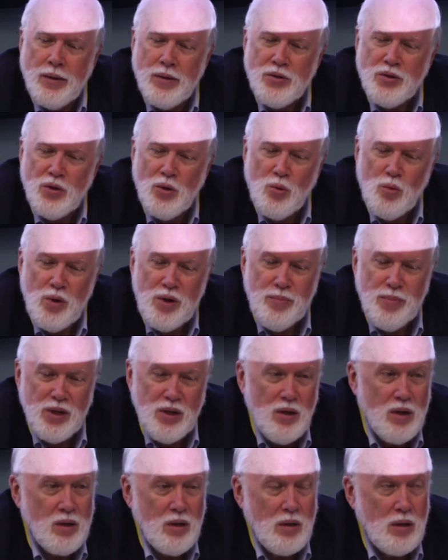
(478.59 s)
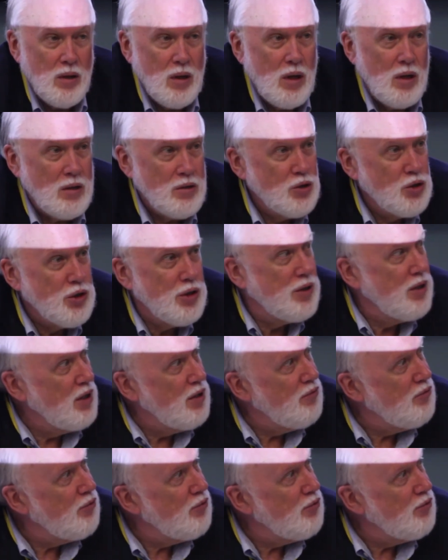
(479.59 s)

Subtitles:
So we've been on a long journey